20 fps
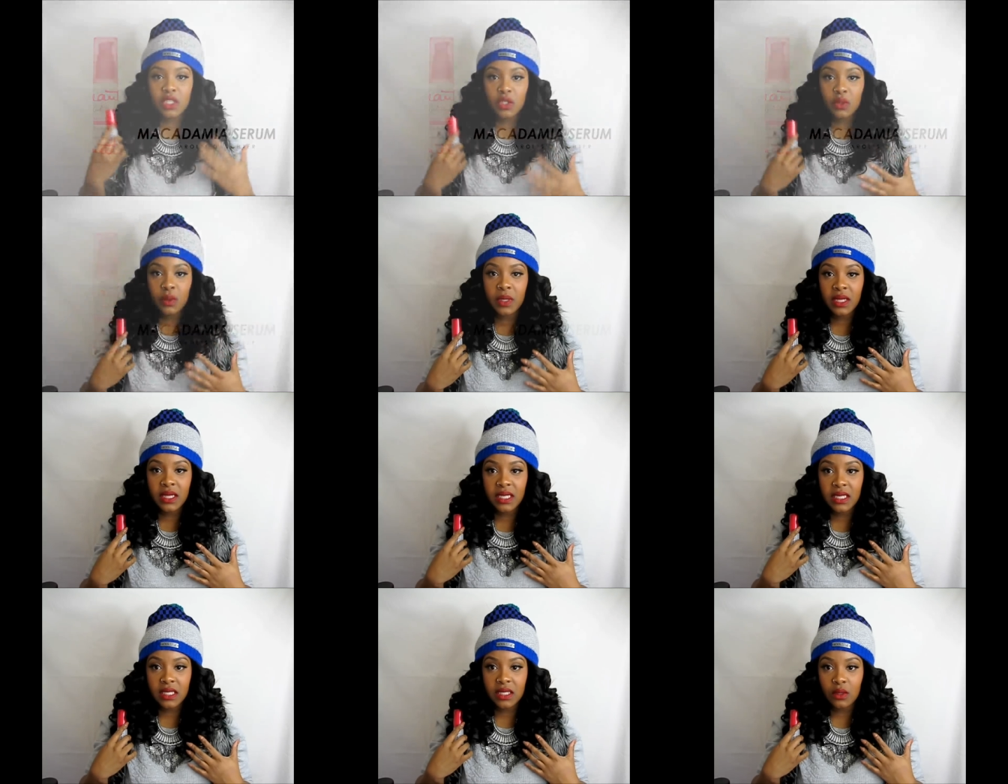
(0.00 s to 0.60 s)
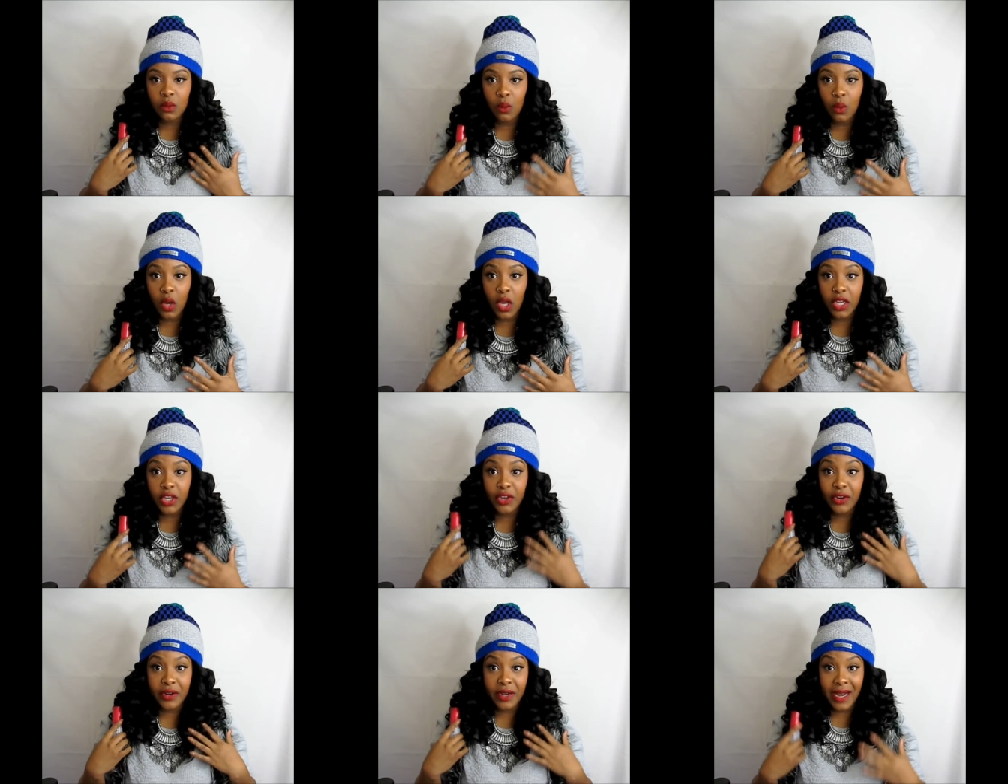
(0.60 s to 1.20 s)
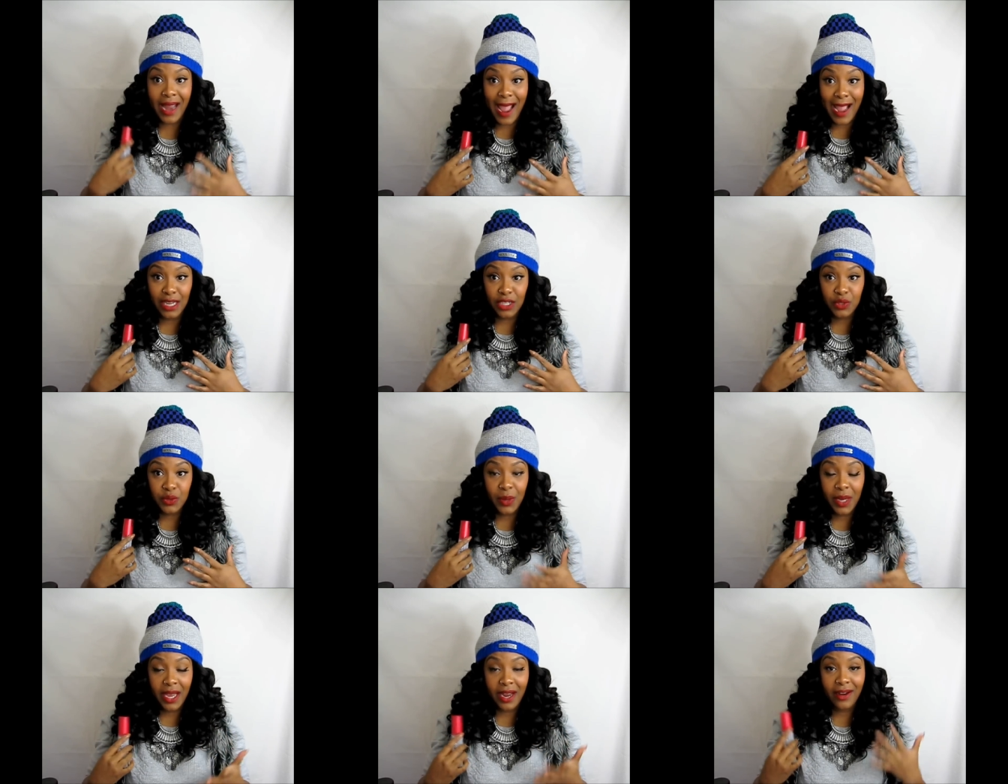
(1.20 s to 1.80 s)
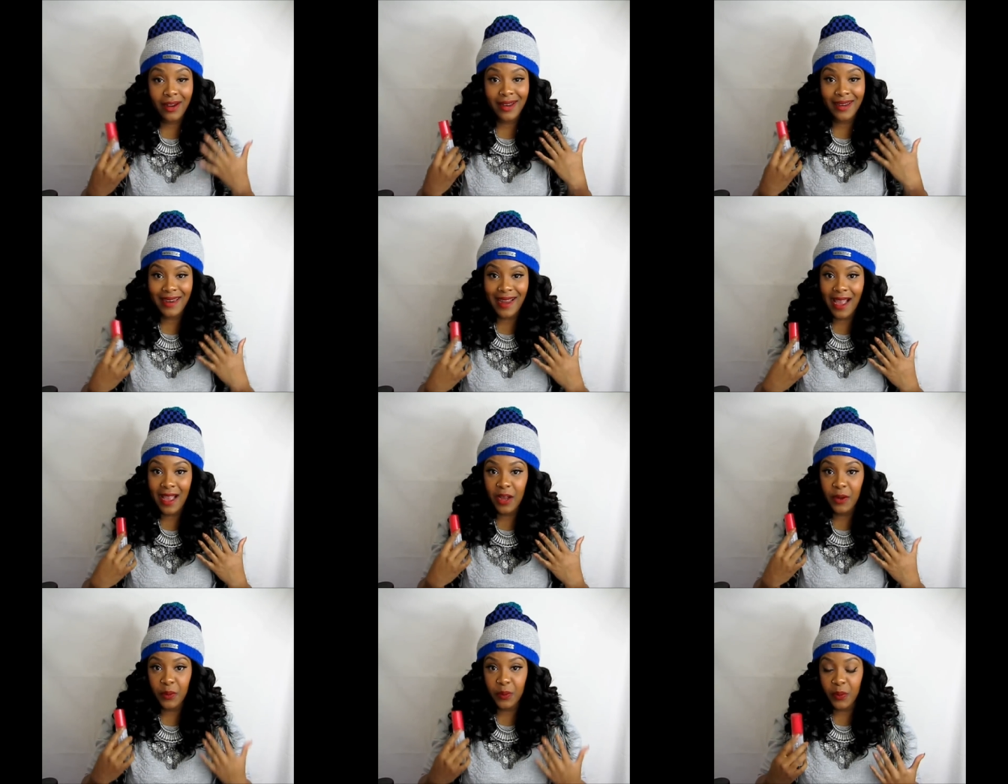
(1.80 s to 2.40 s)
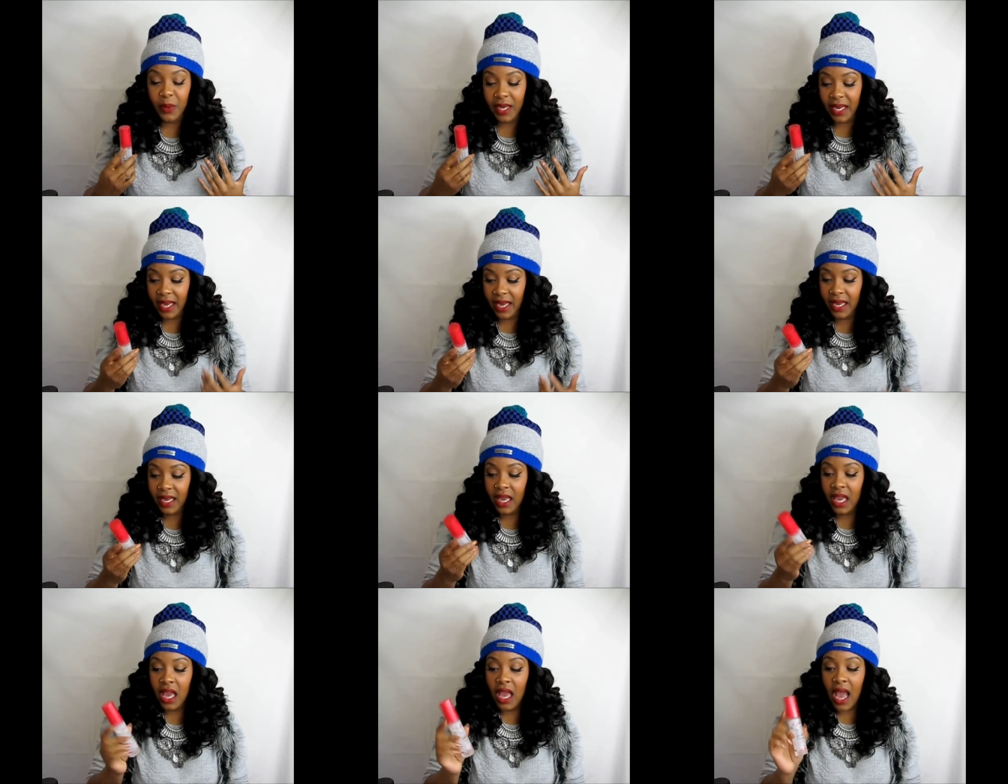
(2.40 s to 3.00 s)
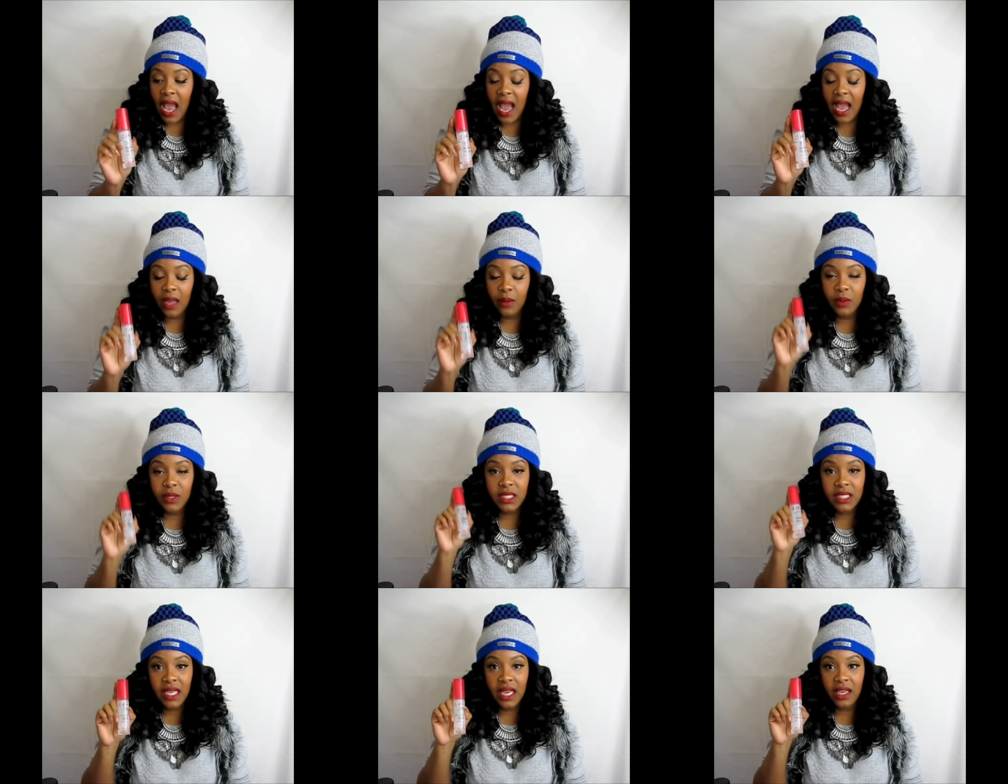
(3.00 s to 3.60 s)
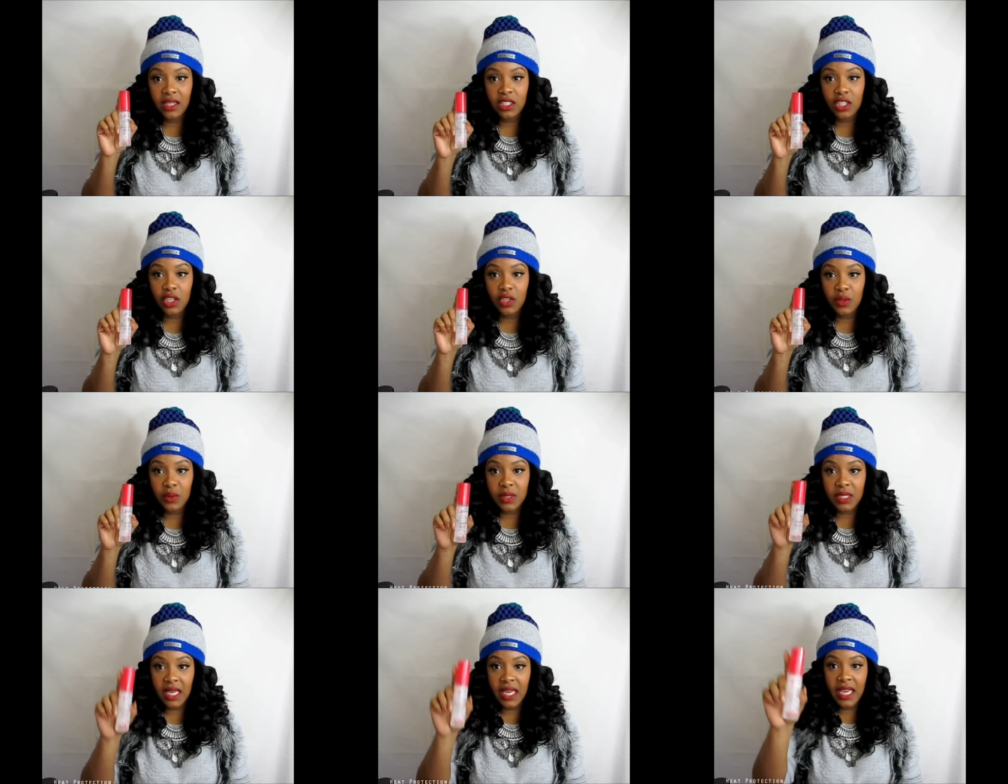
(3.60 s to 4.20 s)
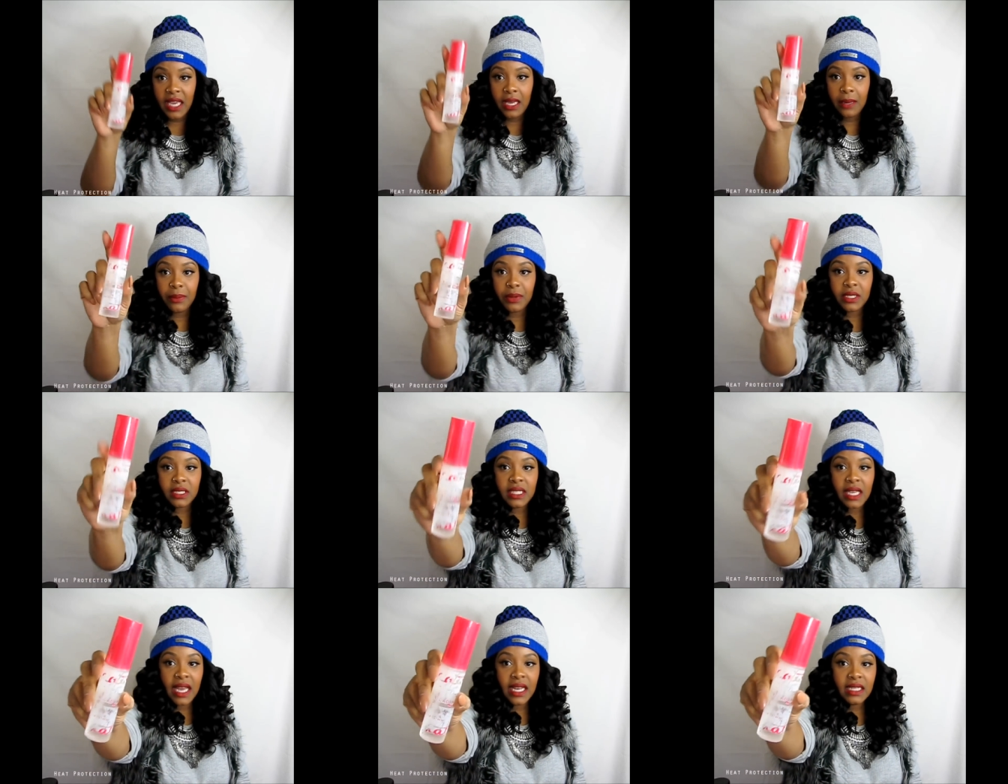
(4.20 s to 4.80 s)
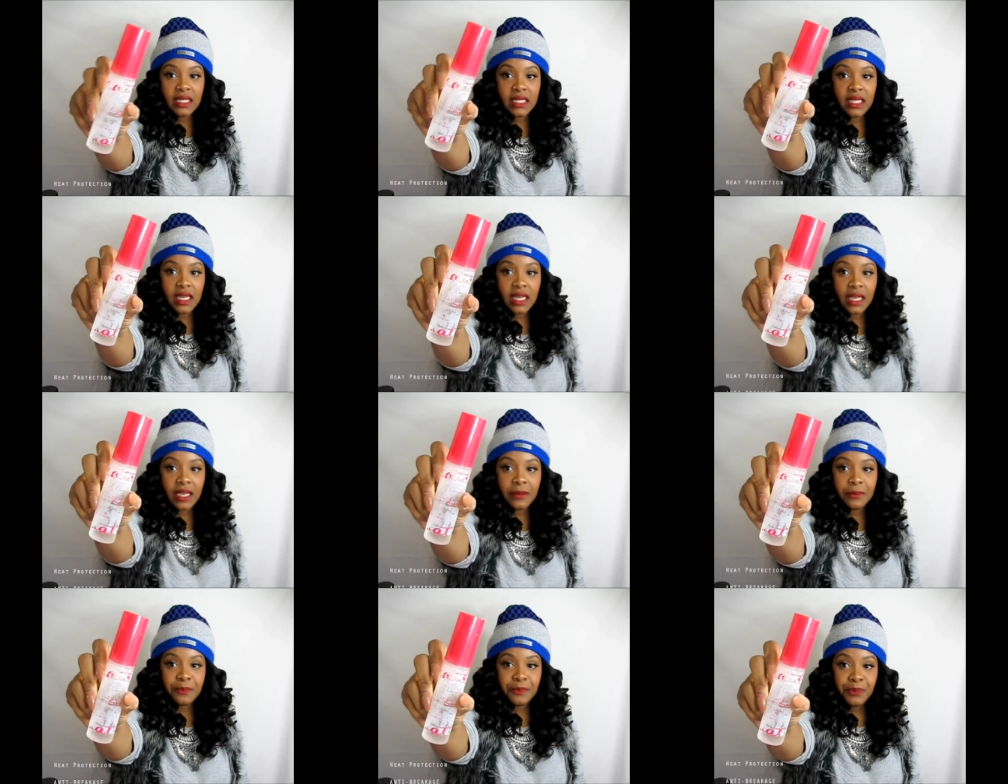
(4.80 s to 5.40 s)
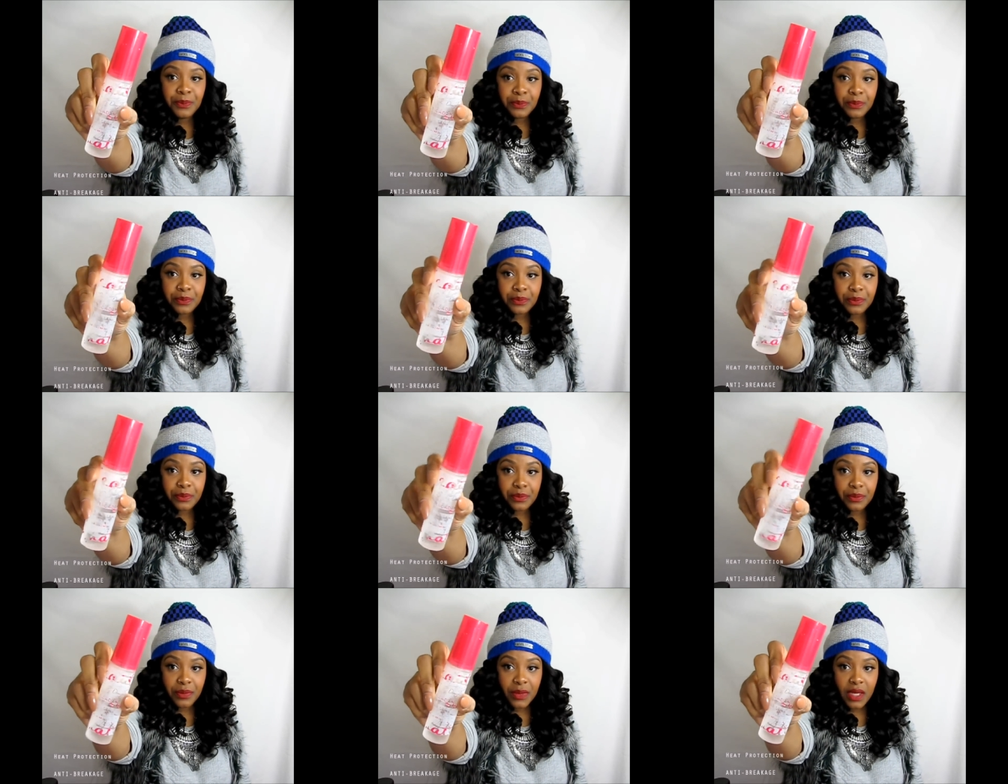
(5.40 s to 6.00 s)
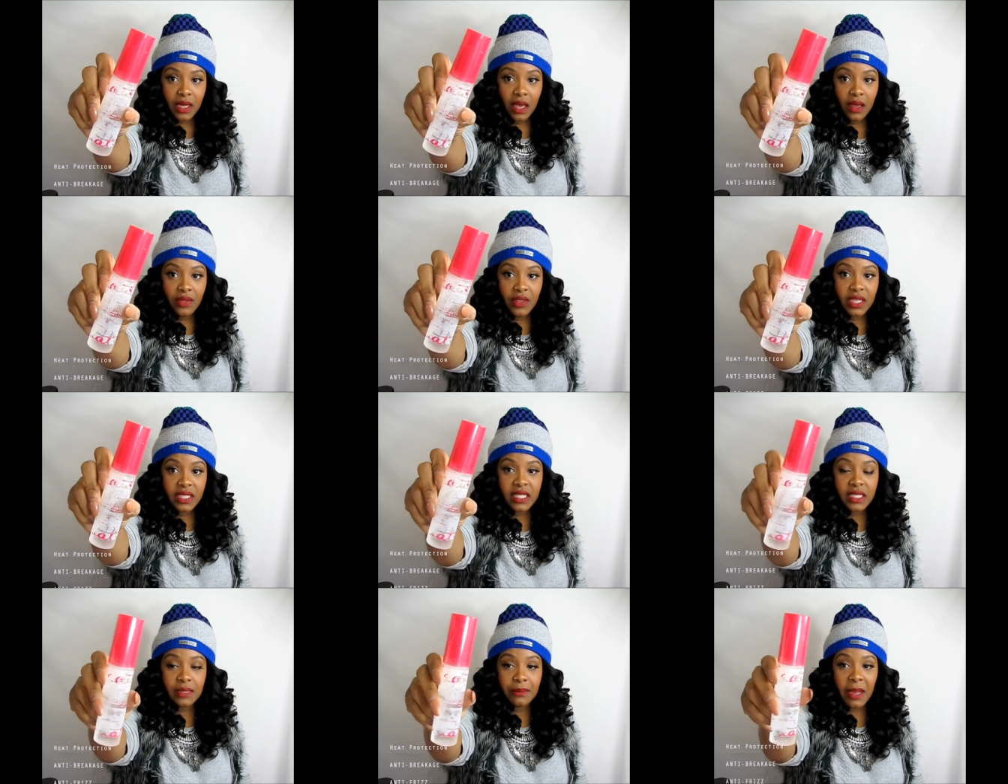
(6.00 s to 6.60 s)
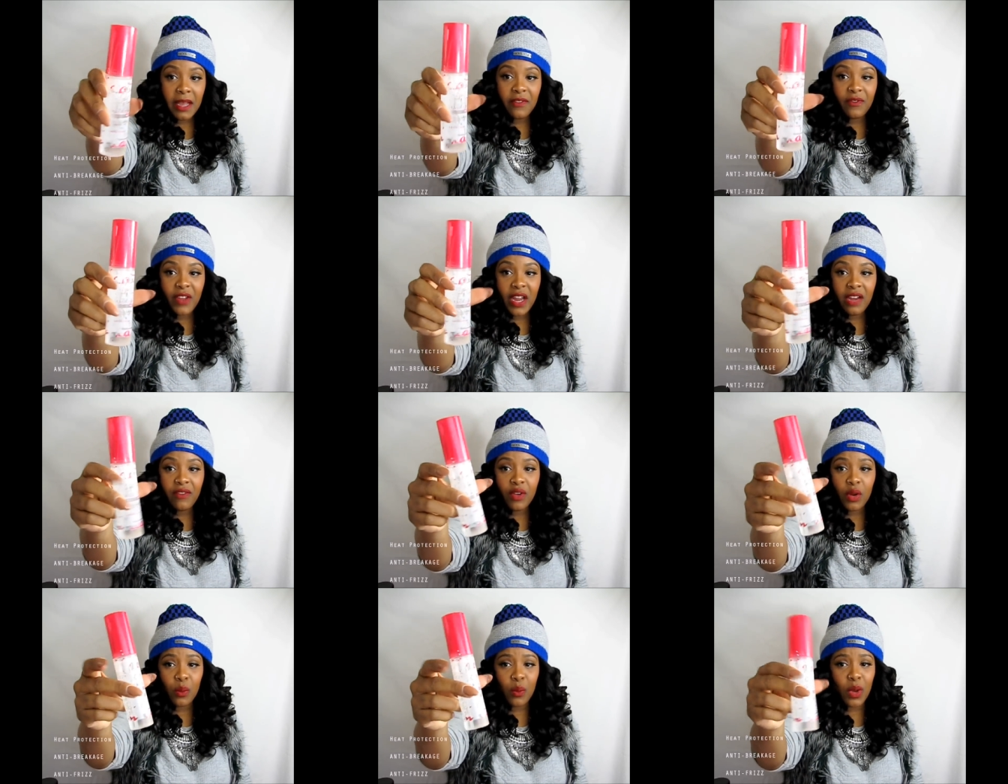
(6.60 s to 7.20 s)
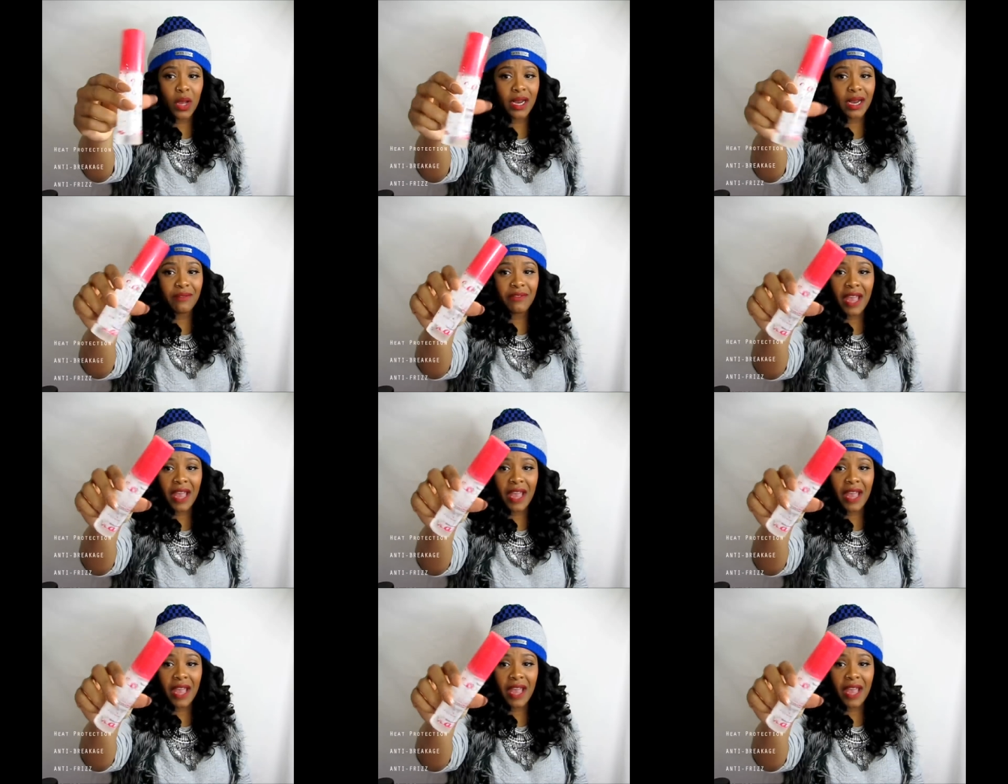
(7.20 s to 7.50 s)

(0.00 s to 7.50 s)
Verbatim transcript: doing this on your natural hair and not a wig I would say to use a heat protectant this is my favorite one.